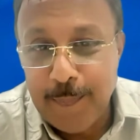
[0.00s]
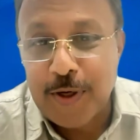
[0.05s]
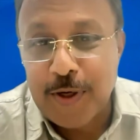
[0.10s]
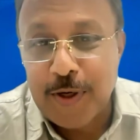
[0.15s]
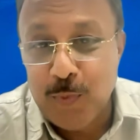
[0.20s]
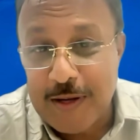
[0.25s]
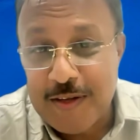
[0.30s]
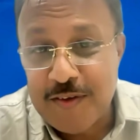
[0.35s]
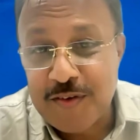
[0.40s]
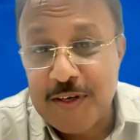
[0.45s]

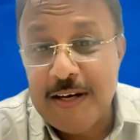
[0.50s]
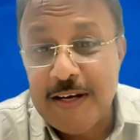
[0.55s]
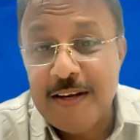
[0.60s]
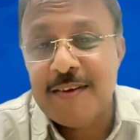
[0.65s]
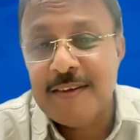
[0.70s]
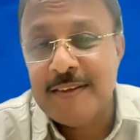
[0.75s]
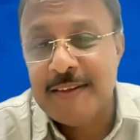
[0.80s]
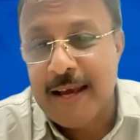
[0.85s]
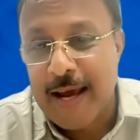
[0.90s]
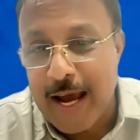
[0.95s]
But once
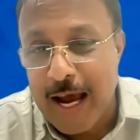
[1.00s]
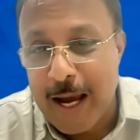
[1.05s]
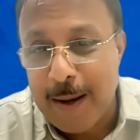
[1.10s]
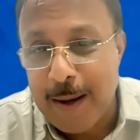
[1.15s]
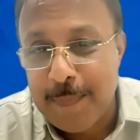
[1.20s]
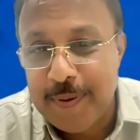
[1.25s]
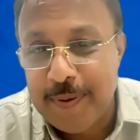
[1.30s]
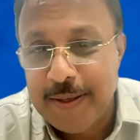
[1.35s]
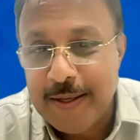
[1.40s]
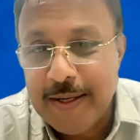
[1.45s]
it is in the
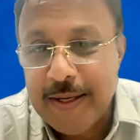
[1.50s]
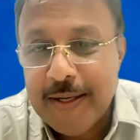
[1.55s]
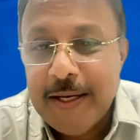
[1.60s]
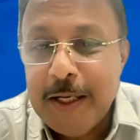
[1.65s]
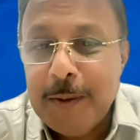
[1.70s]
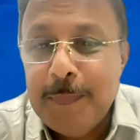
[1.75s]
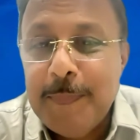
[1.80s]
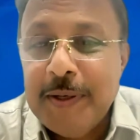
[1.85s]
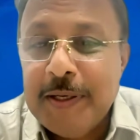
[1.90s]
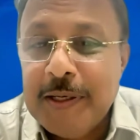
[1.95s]
app,
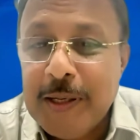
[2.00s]
it